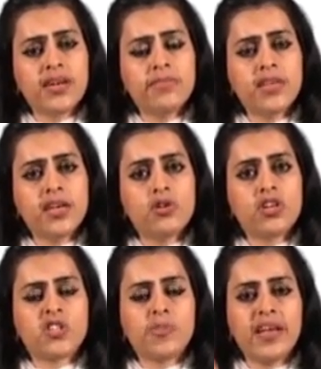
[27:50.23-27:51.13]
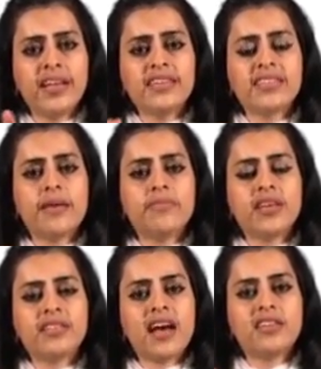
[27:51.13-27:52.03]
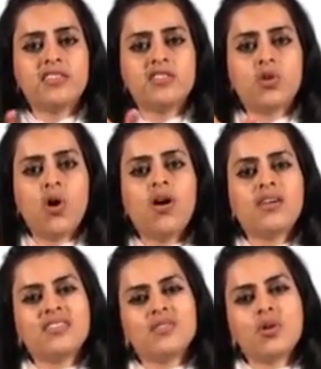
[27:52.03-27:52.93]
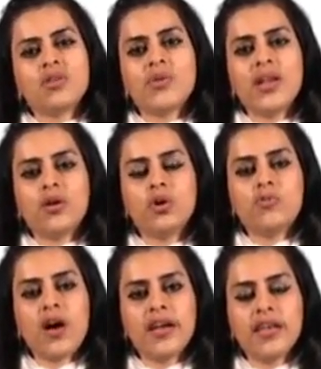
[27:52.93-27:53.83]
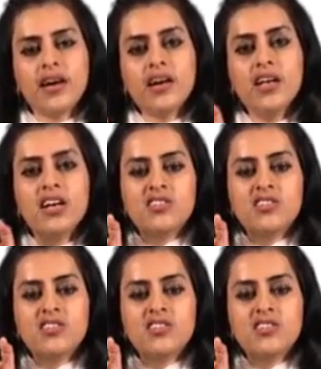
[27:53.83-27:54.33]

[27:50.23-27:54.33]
something or explaining something that is wrong is not a really good idea.